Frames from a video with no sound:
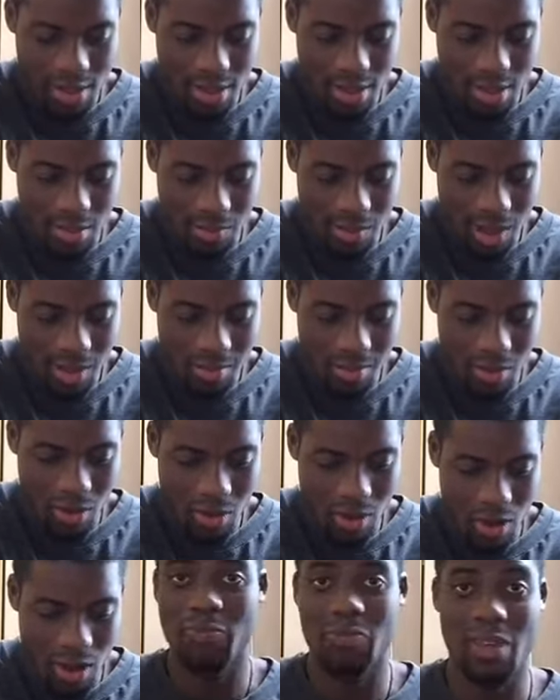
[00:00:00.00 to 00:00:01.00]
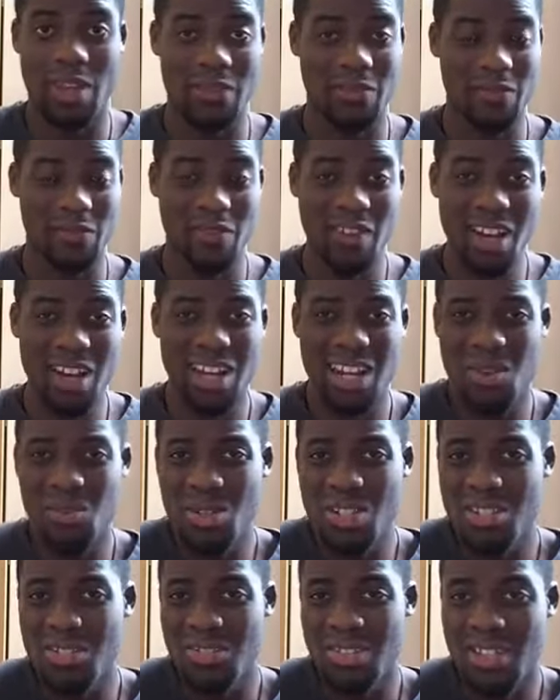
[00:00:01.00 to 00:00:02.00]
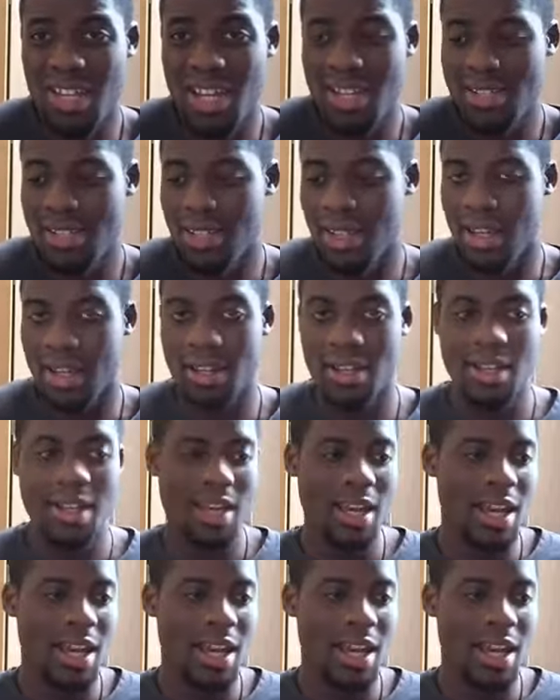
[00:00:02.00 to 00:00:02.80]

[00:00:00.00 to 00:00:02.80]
tell me more. Like, fuck, like, what do you say to that?